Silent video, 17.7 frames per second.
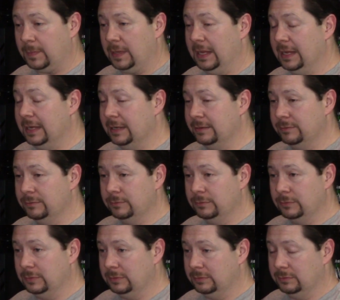and
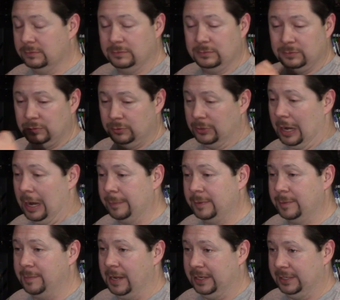grabbed
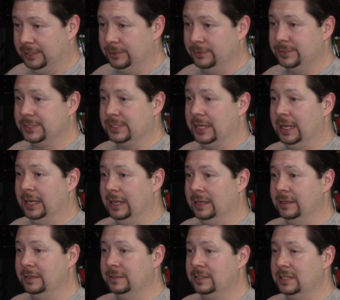the menus,
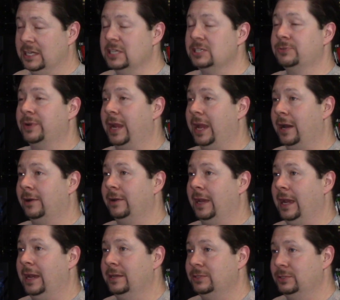and Israel
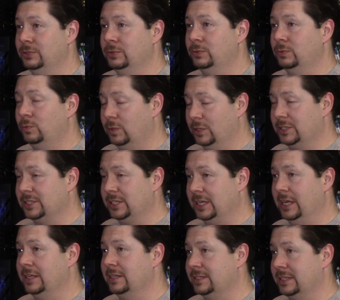had to once
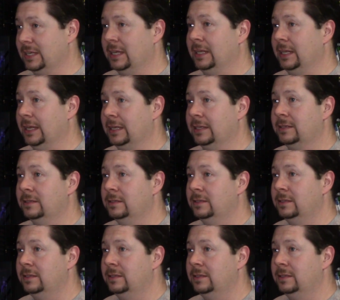again say, like,